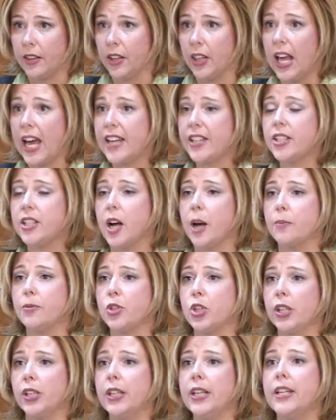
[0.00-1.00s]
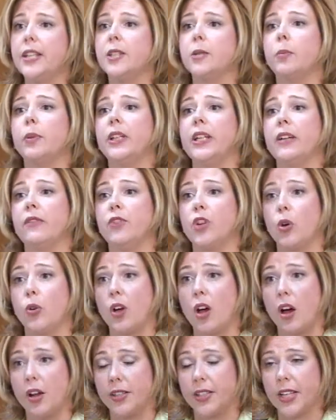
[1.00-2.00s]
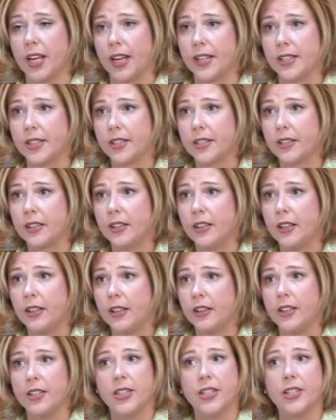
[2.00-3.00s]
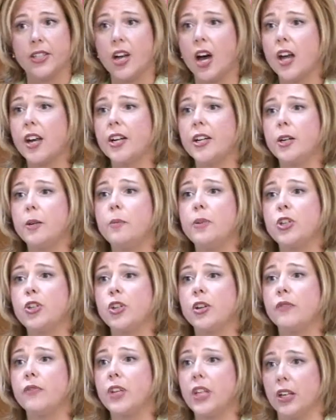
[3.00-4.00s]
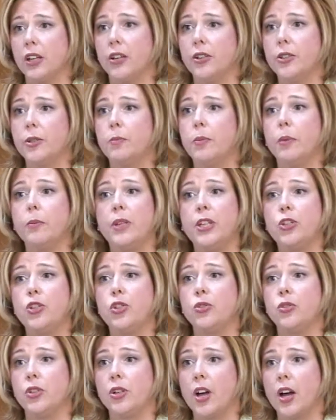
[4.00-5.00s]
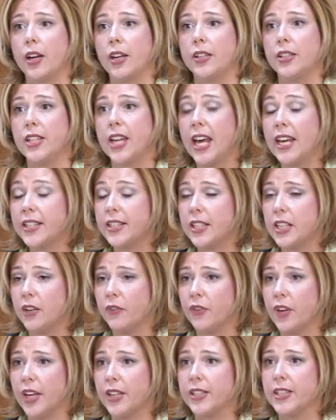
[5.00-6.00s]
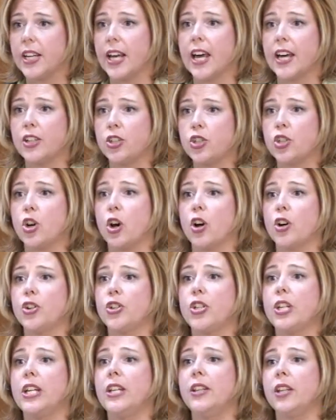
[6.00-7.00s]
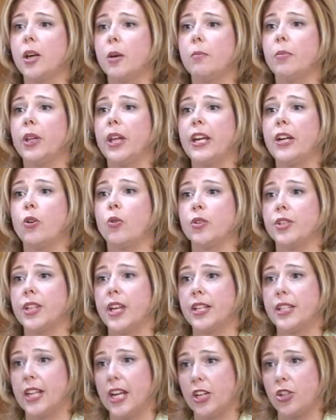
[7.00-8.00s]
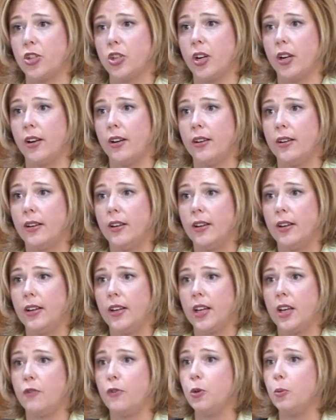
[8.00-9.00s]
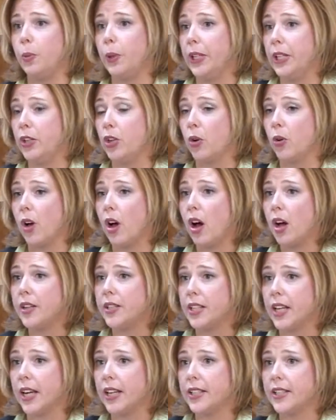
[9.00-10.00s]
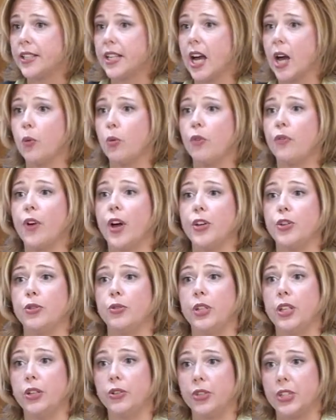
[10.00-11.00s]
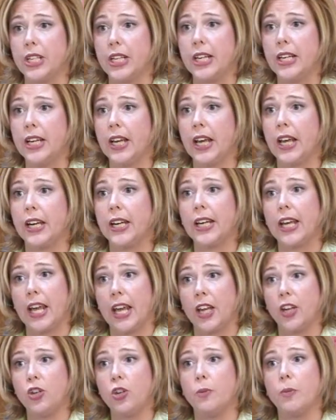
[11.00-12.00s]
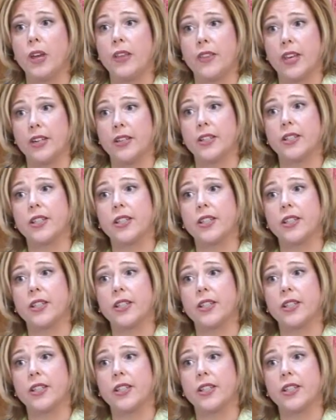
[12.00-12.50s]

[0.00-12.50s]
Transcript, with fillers: The last option is a plea of no contest. This is not an admission of guilt, but means you do not contest the offense as charged in the complaint or citation. If you plead no contest, I will find you guilty, and again, you may then